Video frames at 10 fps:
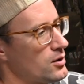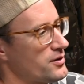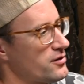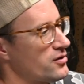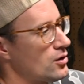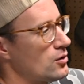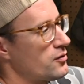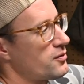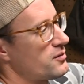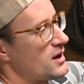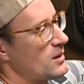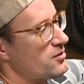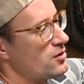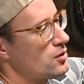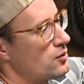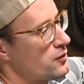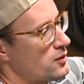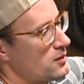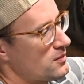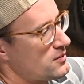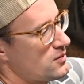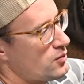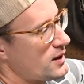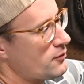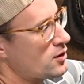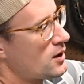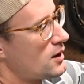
the stove, camp stove or whatever.